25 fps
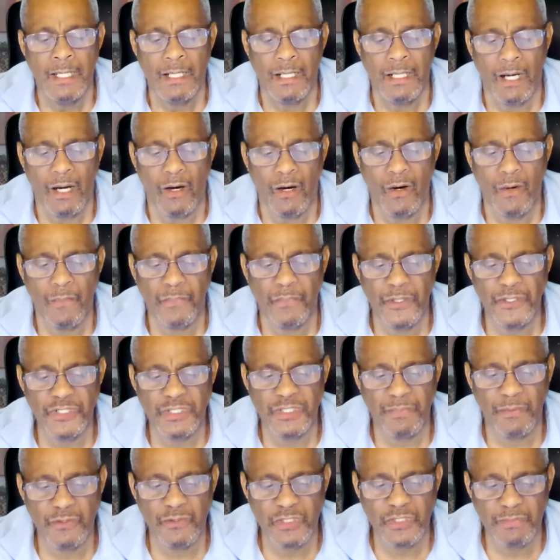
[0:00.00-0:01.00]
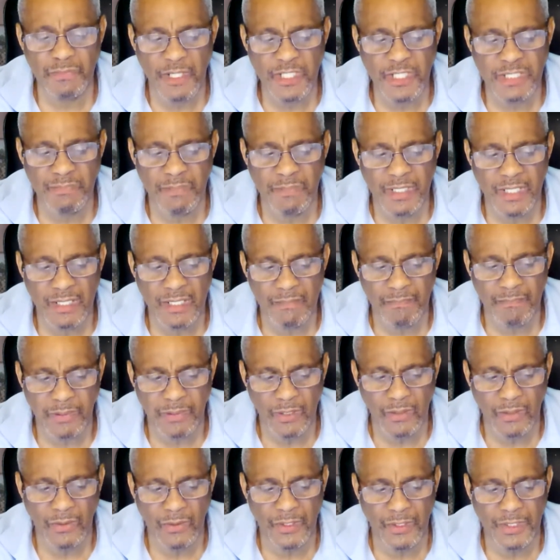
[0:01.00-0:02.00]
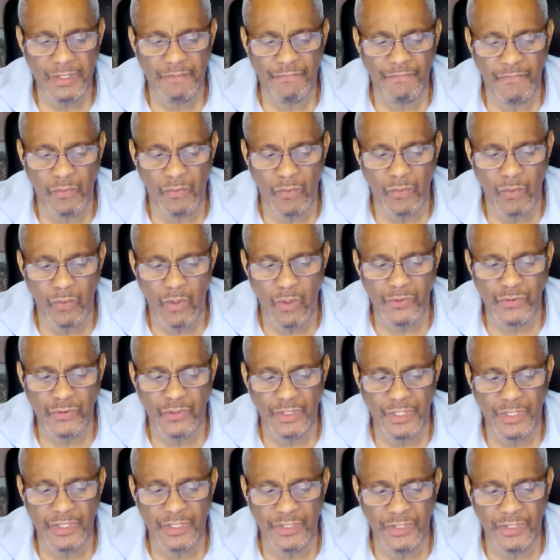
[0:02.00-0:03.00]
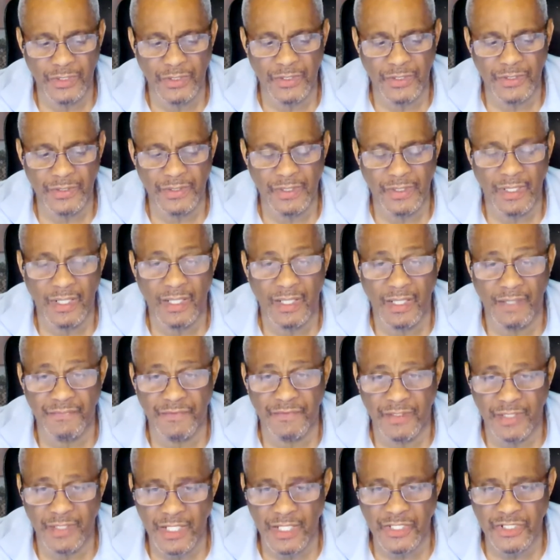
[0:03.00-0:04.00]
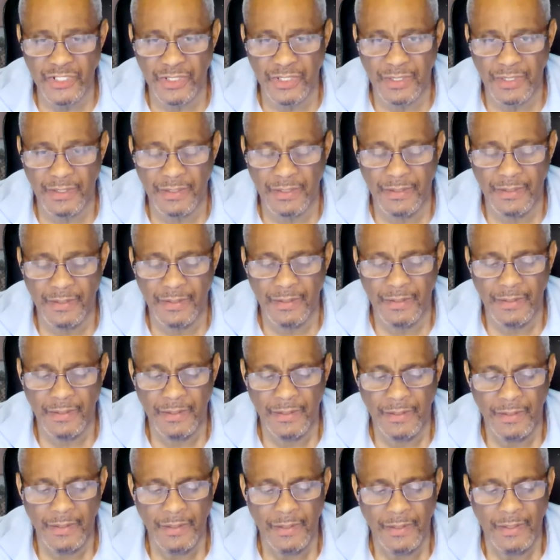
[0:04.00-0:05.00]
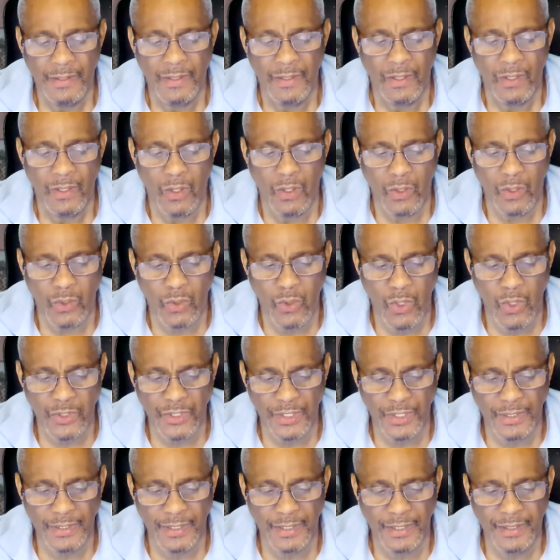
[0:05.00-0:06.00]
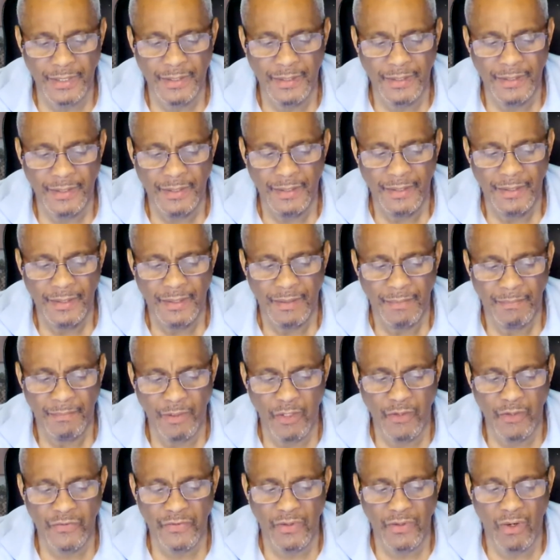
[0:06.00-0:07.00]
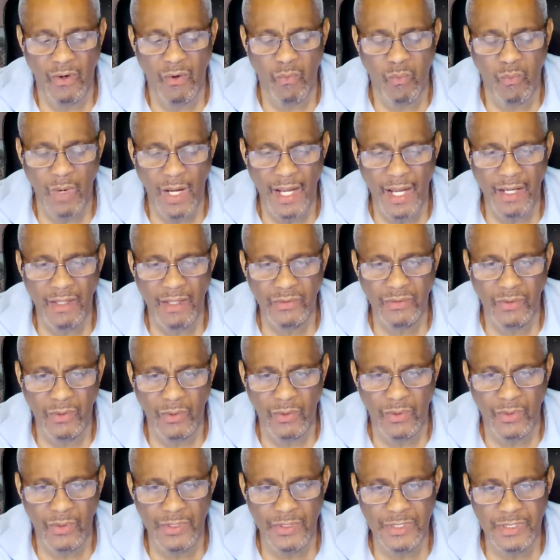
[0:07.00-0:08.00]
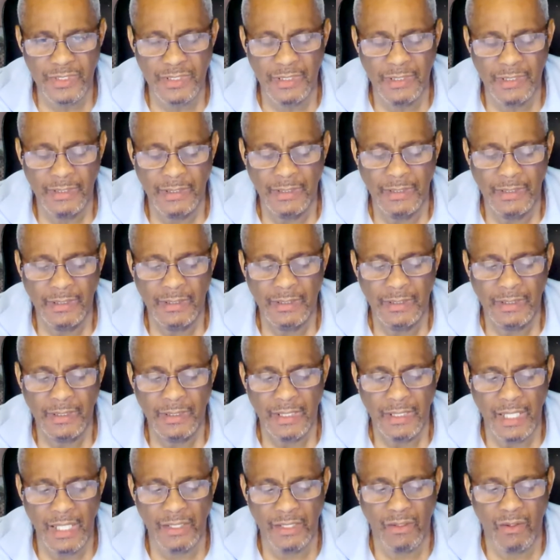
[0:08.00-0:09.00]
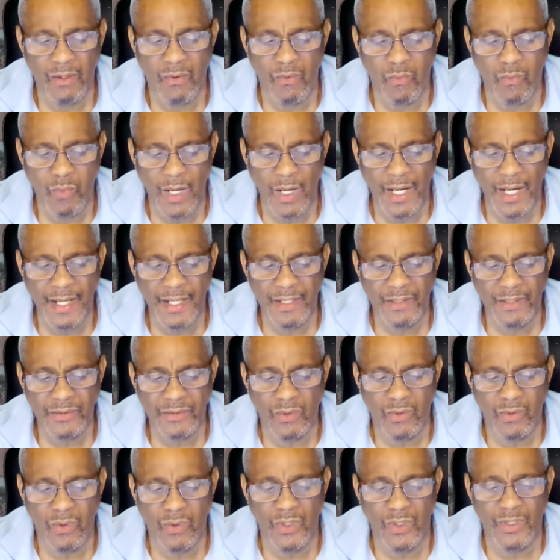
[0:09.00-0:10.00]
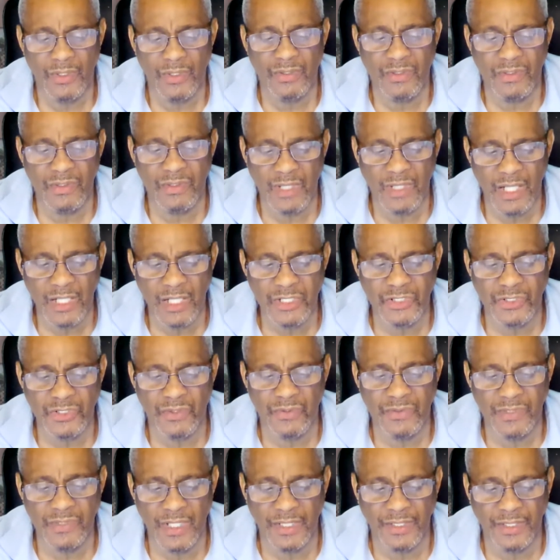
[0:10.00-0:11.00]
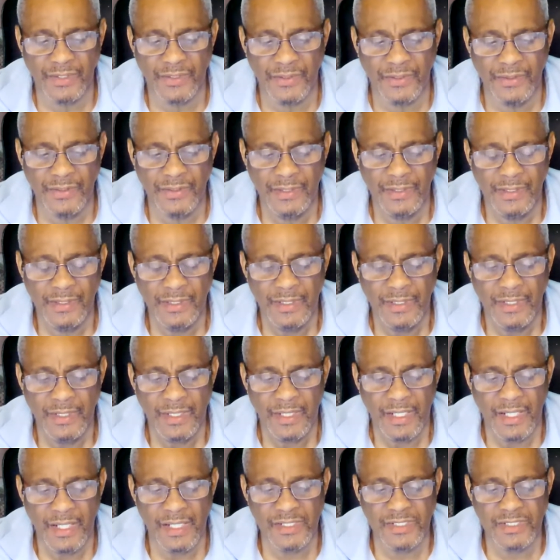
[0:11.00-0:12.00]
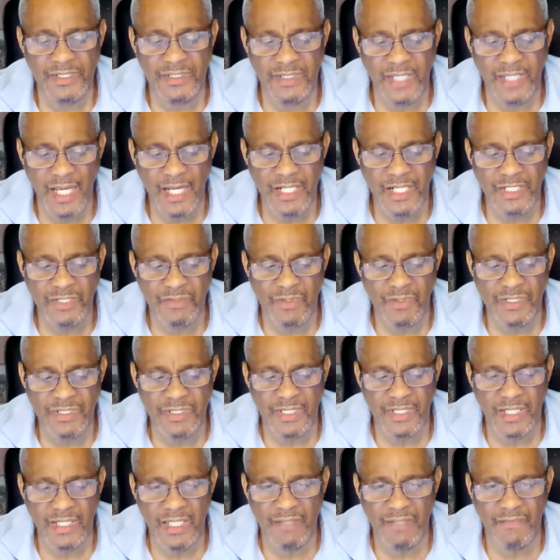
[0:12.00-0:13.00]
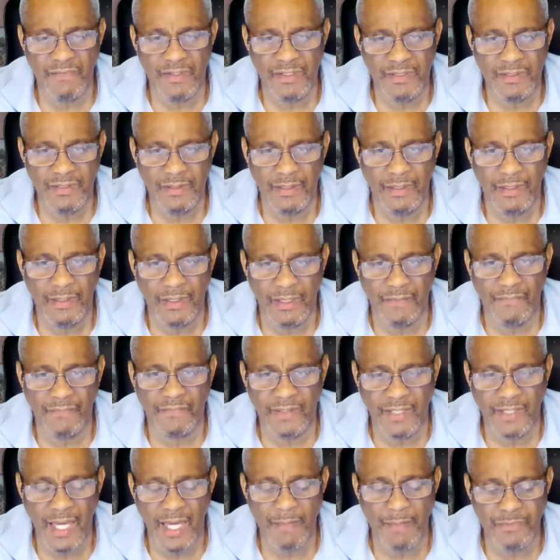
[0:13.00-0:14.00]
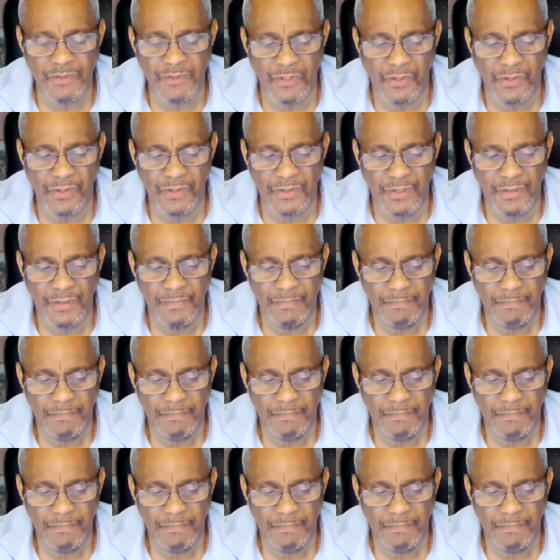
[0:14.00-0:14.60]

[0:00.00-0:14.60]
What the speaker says: All principles must be employed for orderly good of the nation. Accordingly, both a wild horse and a wild or nature nigger is dangerous even if captured,